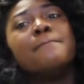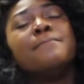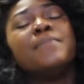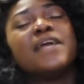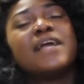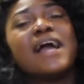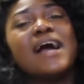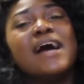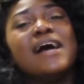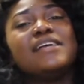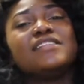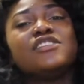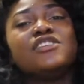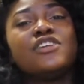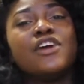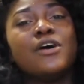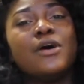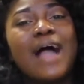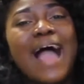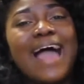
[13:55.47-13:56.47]
because, you
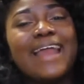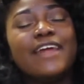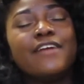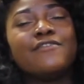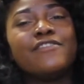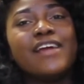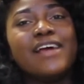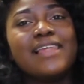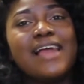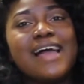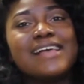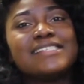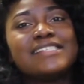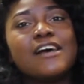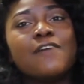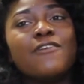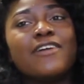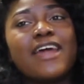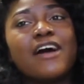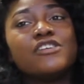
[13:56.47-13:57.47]
know, I didn't realize
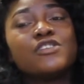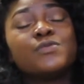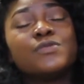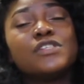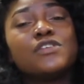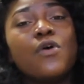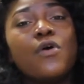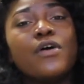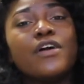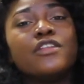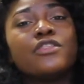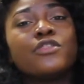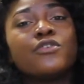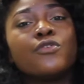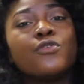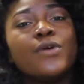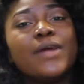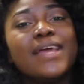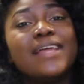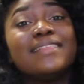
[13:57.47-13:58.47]
someone else was going
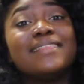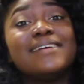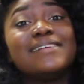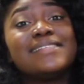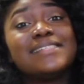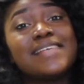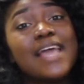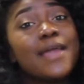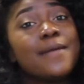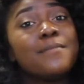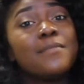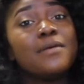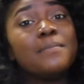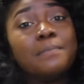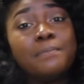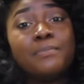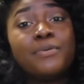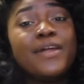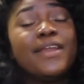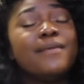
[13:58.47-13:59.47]
through it the same,
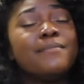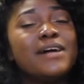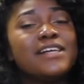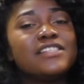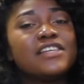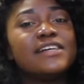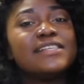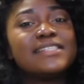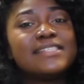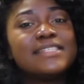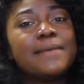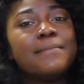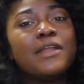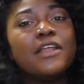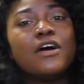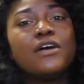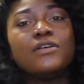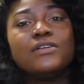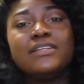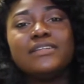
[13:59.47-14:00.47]
pretty much a
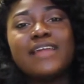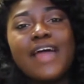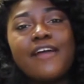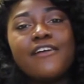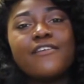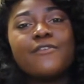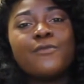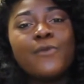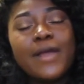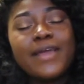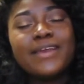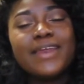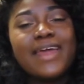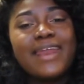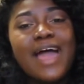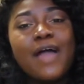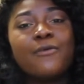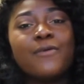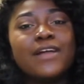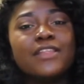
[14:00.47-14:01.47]
similar way that
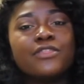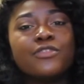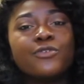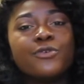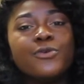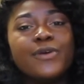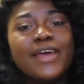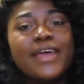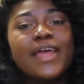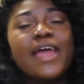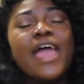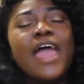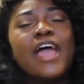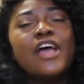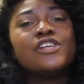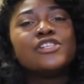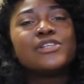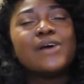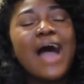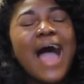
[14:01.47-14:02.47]
I went through it.
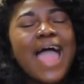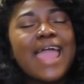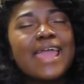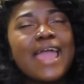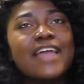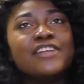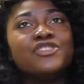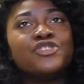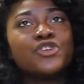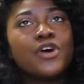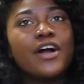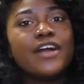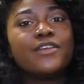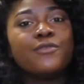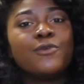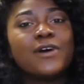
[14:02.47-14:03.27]
So I enjoyed